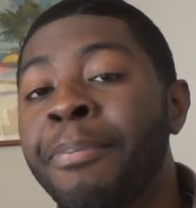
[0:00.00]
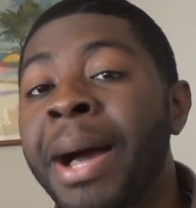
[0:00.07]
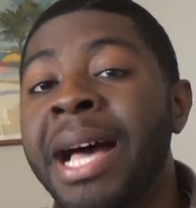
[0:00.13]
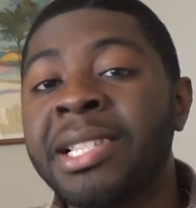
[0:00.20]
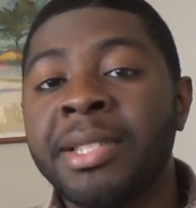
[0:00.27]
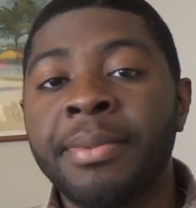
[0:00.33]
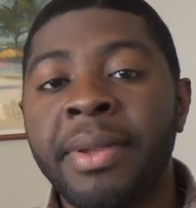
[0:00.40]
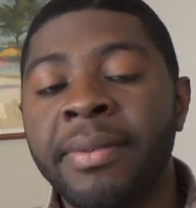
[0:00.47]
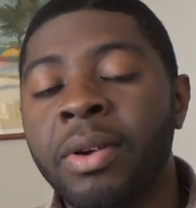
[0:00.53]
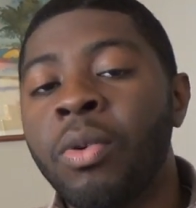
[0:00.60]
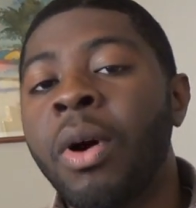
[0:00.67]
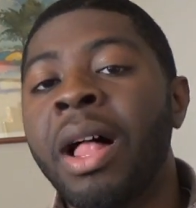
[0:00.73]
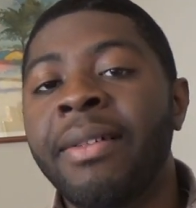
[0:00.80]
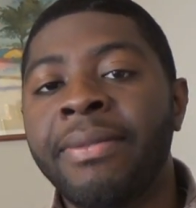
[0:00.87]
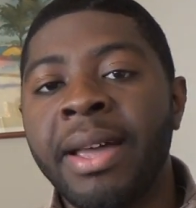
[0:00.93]
possibly even
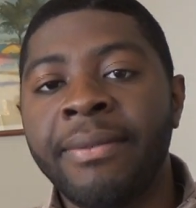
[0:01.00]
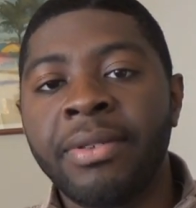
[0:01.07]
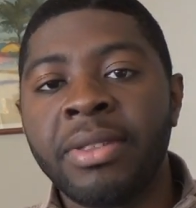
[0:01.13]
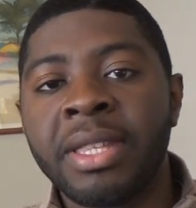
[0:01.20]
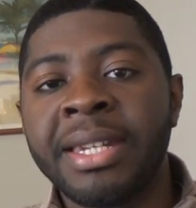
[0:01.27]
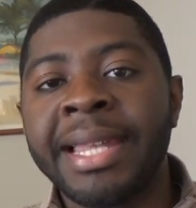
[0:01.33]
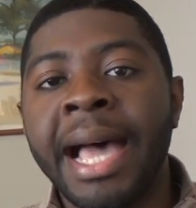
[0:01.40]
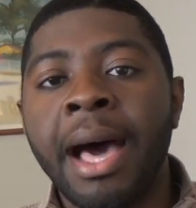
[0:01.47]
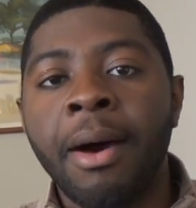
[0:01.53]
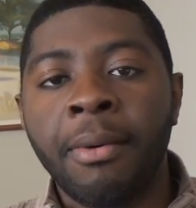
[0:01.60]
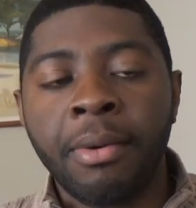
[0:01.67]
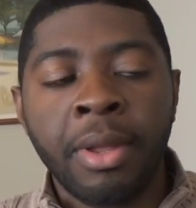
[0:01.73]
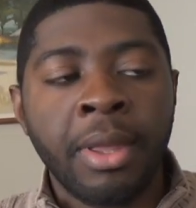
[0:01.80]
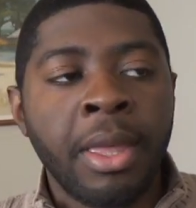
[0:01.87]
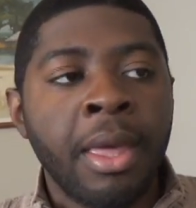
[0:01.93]
qualify for the
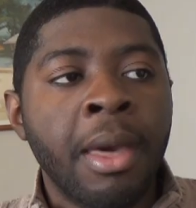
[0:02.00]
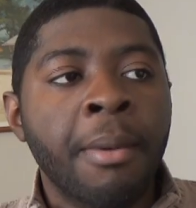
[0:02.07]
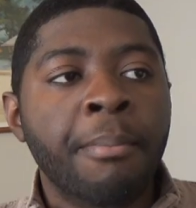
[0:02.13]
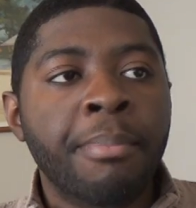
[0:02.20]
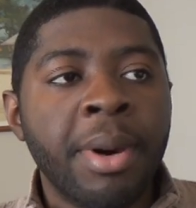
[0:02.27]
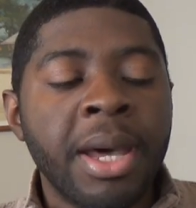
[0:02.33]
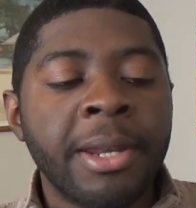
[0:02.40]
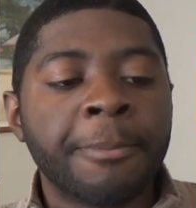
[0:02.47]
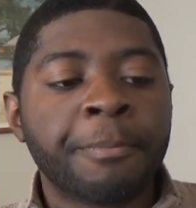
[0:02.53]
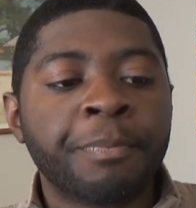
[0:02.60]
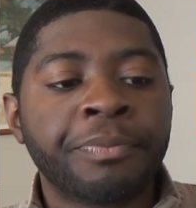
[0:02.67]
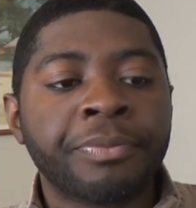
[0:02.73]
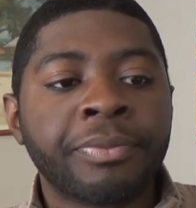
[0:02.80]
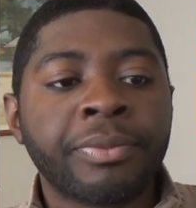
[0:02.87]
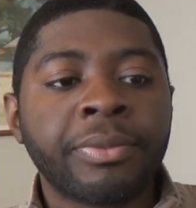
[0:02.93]
Dow. But
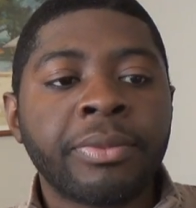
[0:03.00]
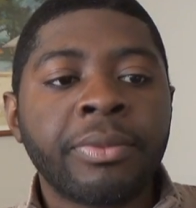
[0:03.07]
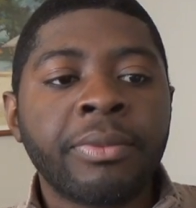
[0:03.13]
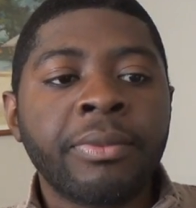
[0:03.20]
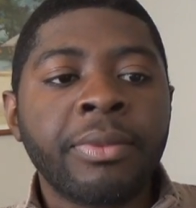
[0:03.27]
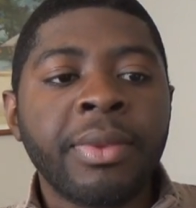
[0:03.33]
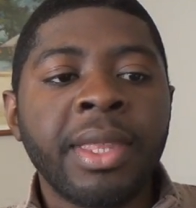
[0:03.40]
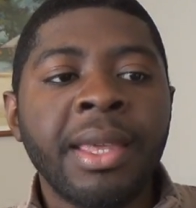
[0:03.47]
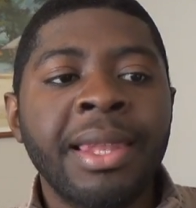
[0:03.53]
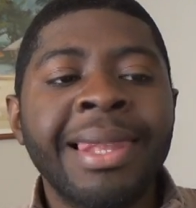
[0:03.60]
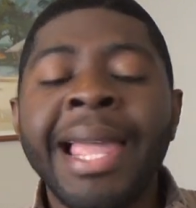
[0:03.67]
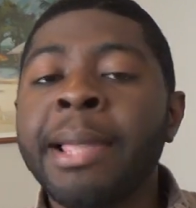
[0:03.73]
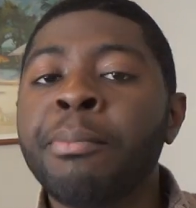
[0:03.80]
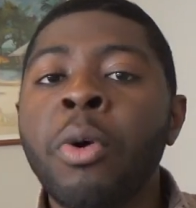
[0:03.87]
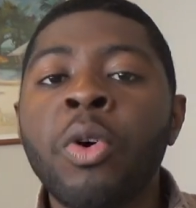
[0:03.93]

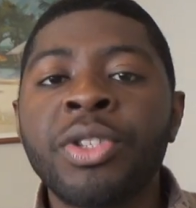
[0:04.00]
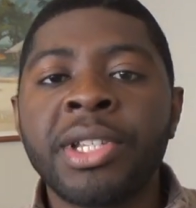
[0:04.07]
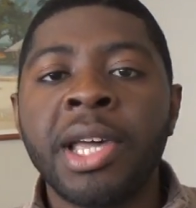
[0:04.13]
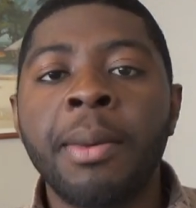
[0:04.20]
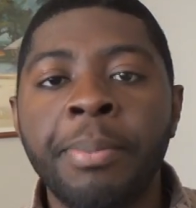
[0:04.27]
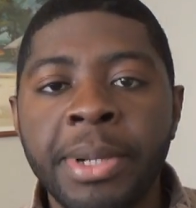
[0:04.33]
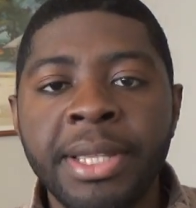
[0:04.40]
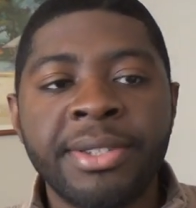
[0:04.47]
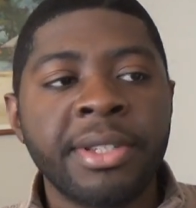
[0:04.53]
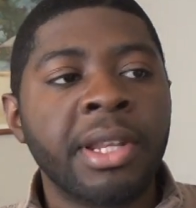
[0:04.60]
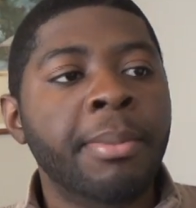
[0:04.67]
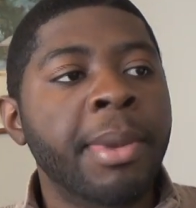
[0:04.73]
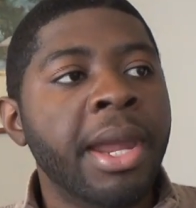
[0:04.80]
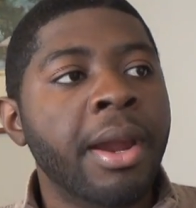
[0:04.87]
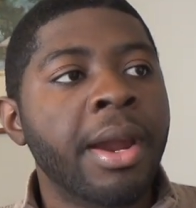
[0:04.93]
like most companies in
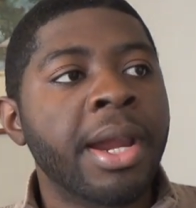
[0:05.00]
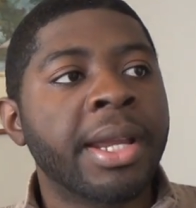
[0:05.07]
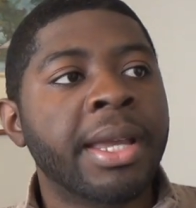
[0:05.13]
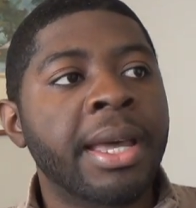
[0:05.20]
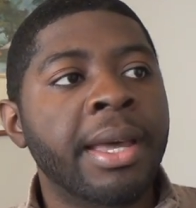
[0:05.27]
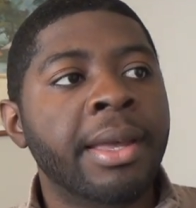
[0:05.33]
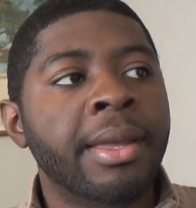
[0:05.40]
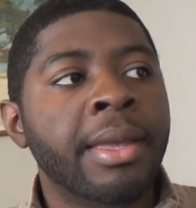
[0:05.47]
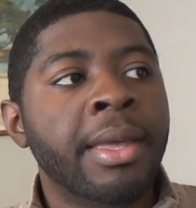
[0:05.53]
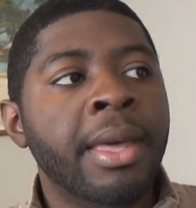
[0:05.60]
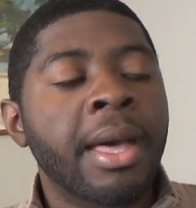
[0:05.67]
America,